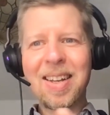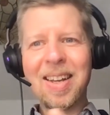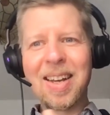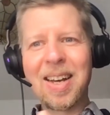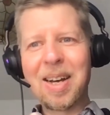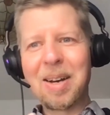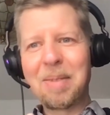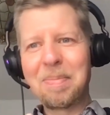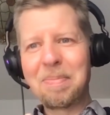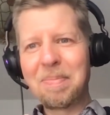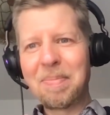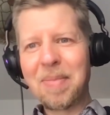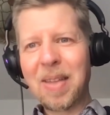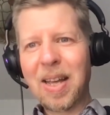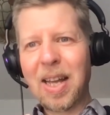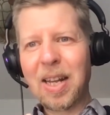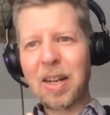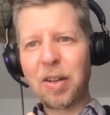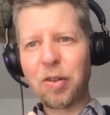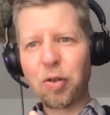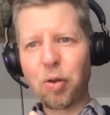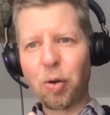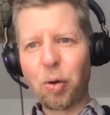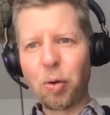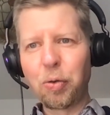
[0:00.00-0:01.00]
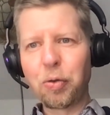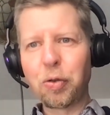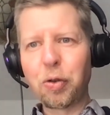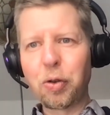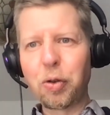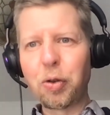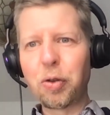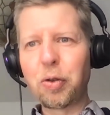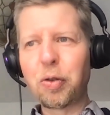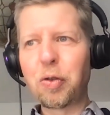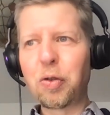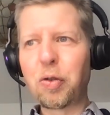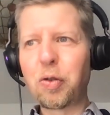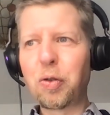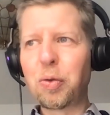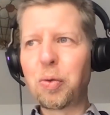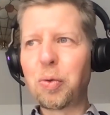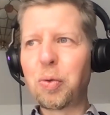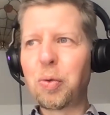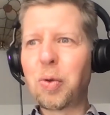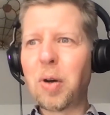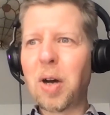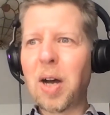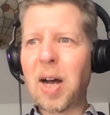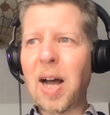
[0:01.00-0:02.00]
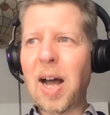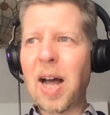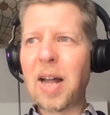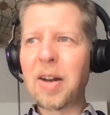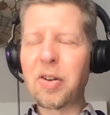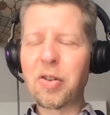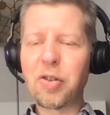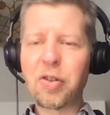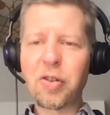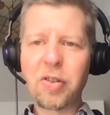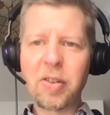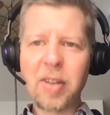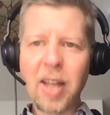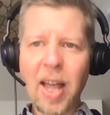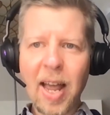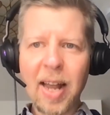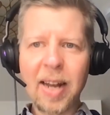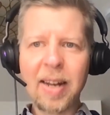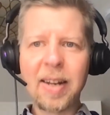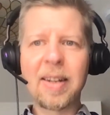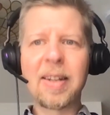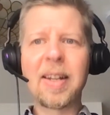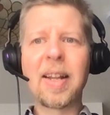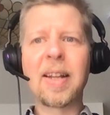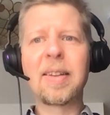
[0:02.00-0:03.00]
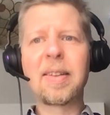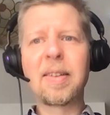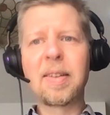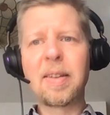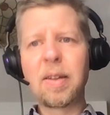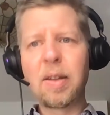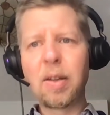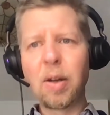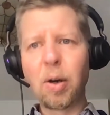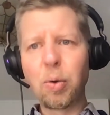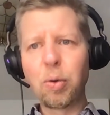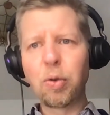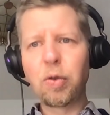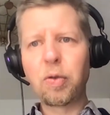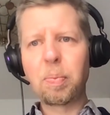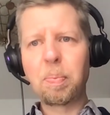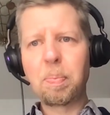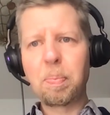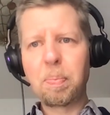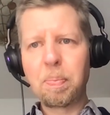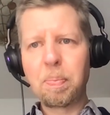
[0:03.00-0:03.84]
it is also good to understand that those